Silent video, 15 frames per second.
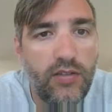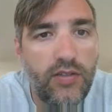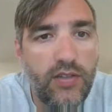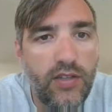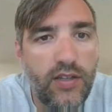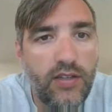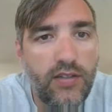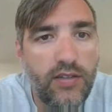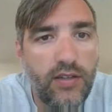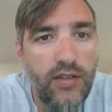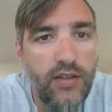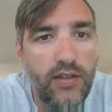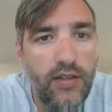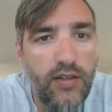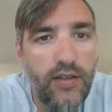things
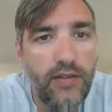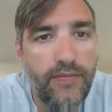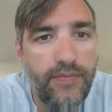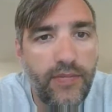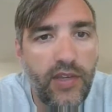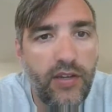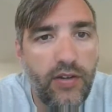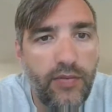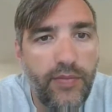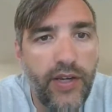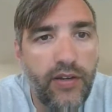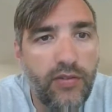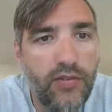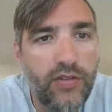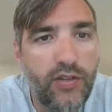like
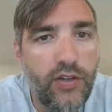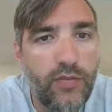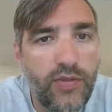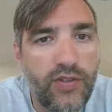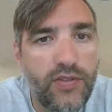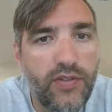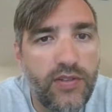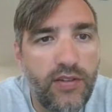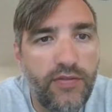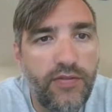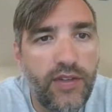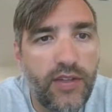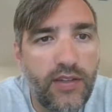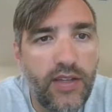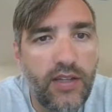microscopes and stuff
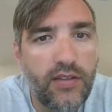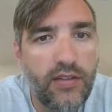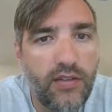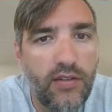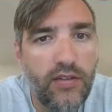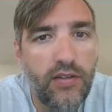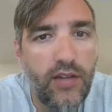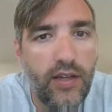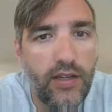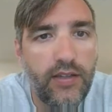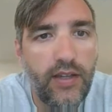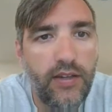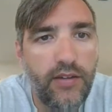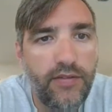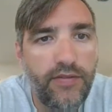like that to
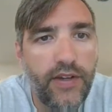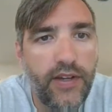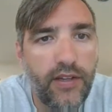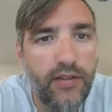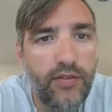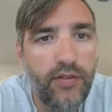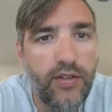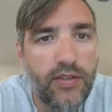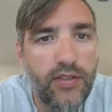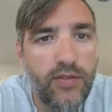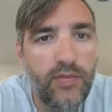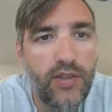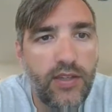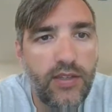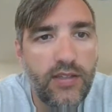identify and look at
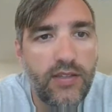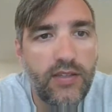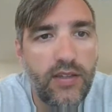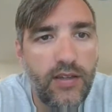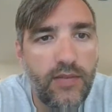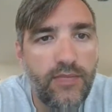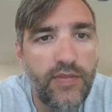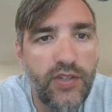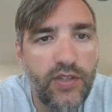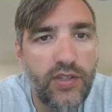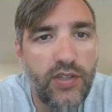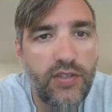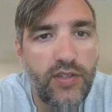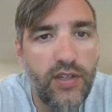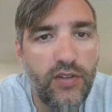some of these
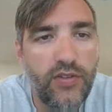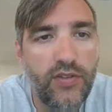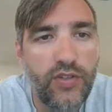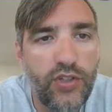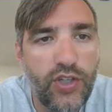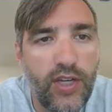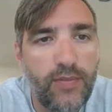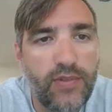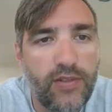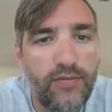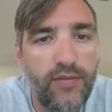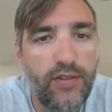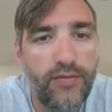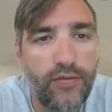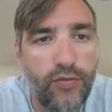cells and shapes
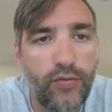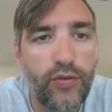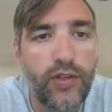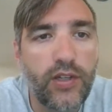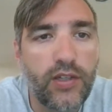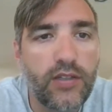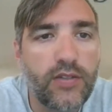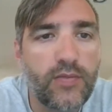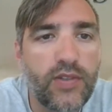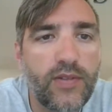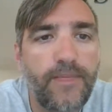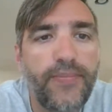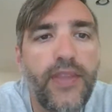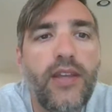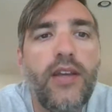of different organisms.
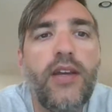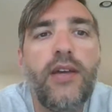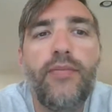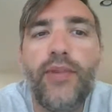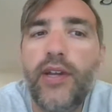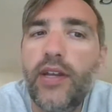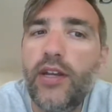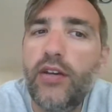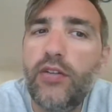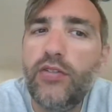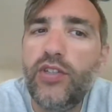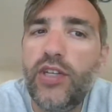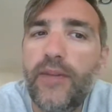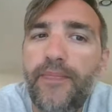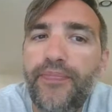But
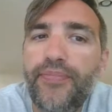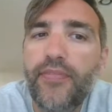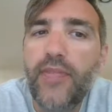algae